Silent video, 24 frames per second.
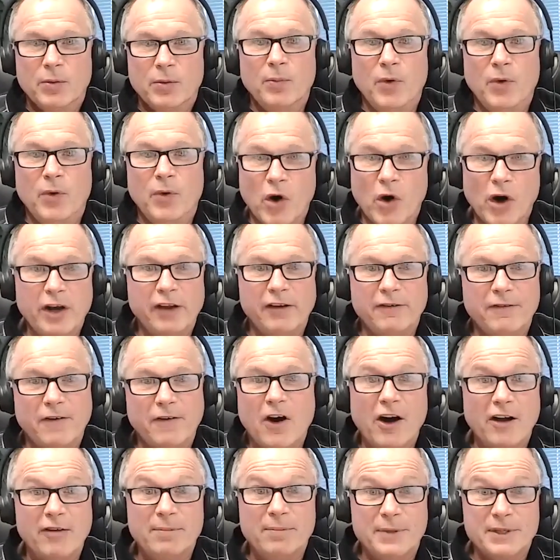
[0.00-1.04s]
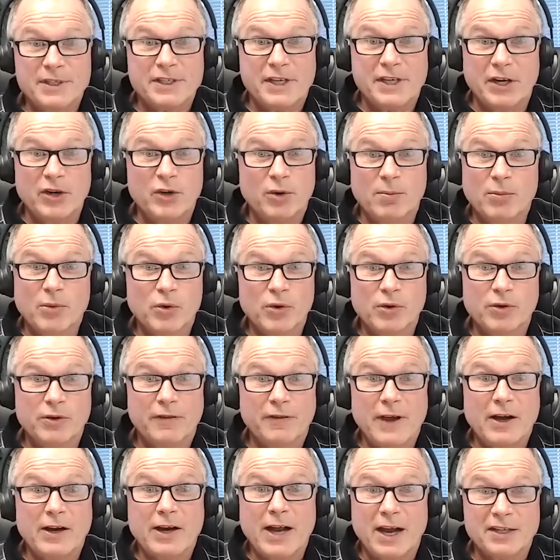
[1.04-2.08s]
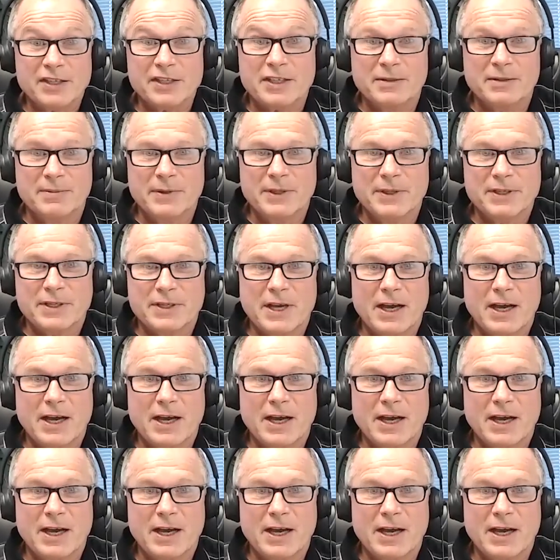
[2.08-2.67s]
95% or more of our customers